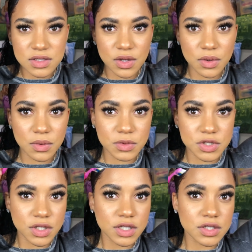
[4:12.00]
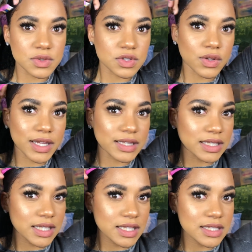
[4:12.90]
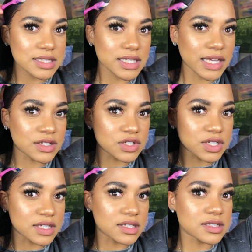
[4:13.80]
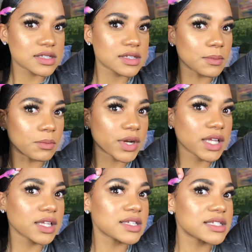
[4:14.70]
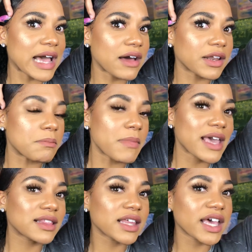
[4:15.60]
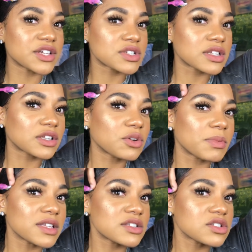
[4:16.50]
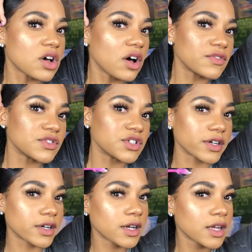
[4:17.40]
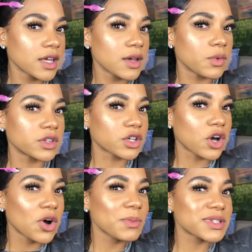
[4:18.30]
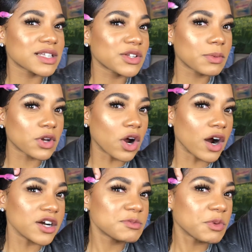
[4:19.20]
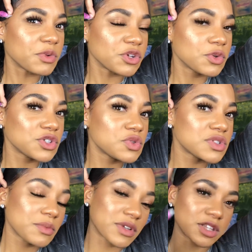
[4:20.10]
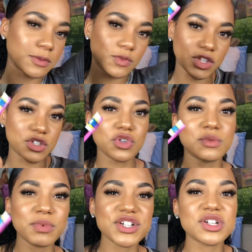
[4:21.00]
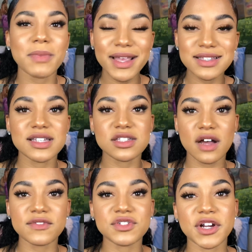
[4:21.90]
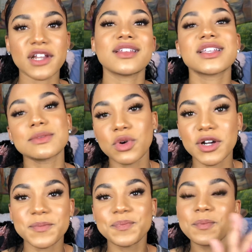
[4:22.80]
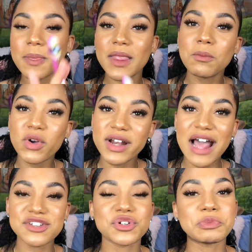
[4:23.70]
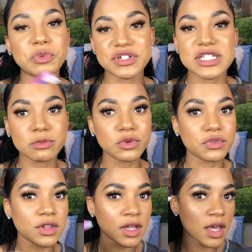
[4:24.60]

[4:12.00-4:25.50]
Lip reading: So what you're gonna do is go like this and just bring this down and make the edges a little bit softer. With the comb, it's a little bit harsh, but when you use it with the toothbrush, it makes it softer and looks more natural, more smooth.